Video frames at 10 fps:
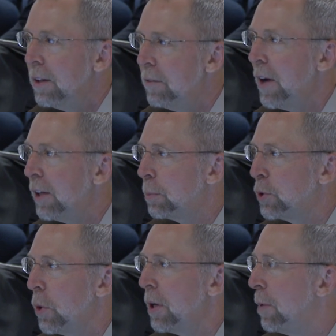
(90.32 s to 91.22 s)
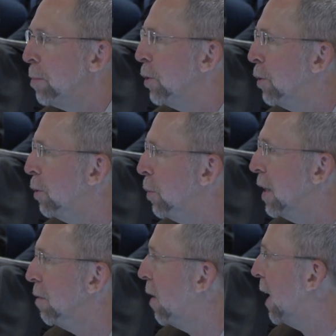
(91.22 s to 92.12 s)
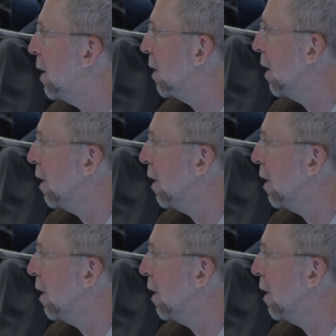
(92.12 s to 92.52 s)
the vast majority of people who we invite